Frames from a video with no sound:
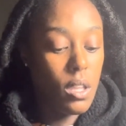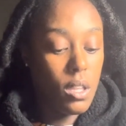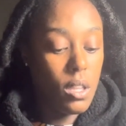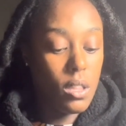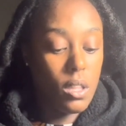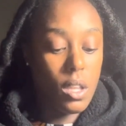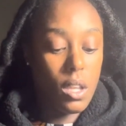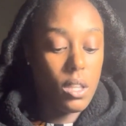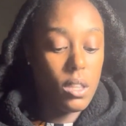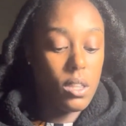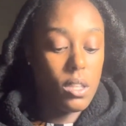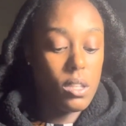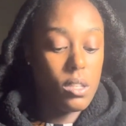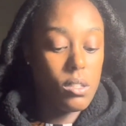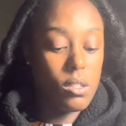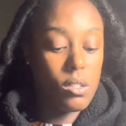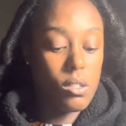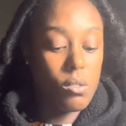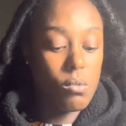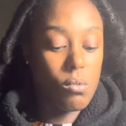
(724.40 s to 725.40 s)
that
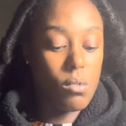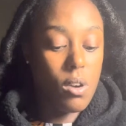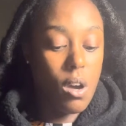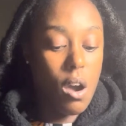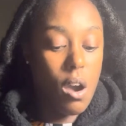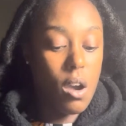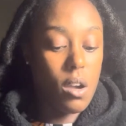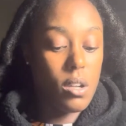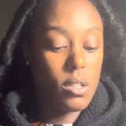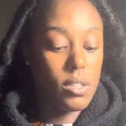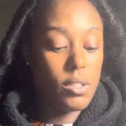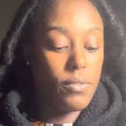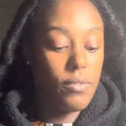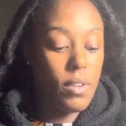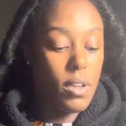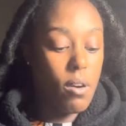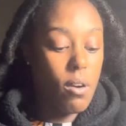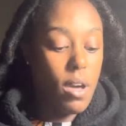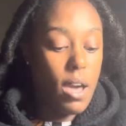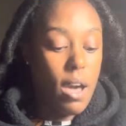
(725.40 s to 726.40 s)
these two cards
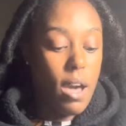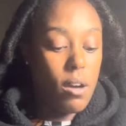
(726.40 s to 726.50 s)
fell